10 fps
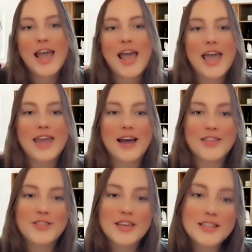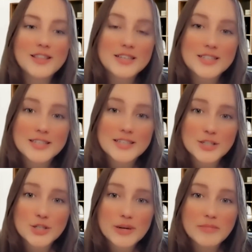And I think that this is
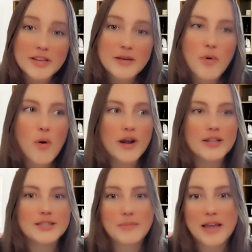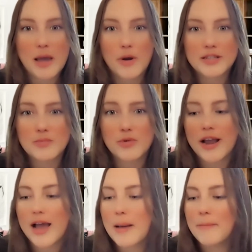extremely important and something I wanted to
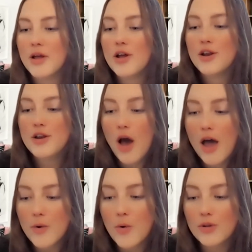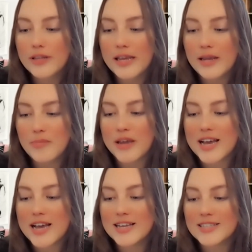bring up, not only
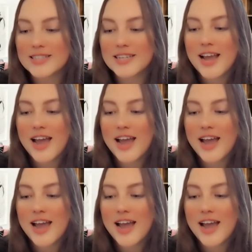because,